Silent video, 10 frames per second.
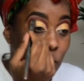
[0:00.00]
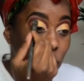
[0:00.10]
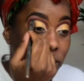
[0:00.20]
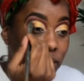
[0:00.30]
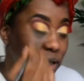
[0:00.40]

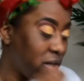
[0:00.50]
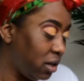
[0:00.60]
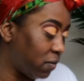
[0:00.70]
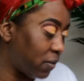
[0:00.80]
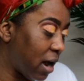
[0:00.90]
with the
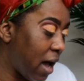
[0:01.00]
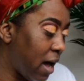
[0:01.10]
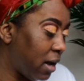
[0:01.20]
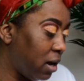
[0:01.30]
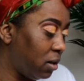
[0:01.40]
different
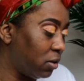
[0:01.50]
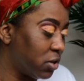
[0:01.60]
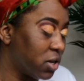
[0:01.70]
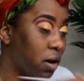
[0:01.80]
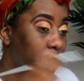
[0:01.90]
eye
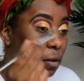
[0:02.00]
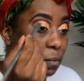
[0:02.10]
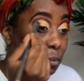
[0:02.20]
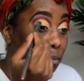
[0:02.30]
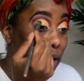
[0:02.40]
colors,
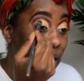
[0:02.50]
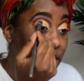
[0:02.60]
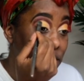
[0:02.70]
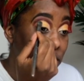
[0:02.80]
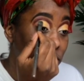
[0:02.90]

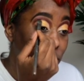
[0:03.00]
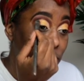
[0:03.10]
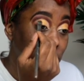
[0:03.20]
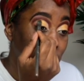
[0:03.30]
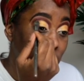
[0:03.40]
eyeshadows
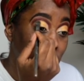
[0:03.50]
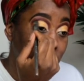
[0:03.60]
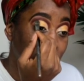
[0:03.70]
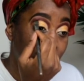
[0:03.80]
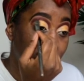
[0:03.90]
blending
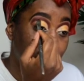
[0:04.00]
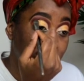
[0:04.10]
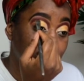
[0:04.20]
into the eye.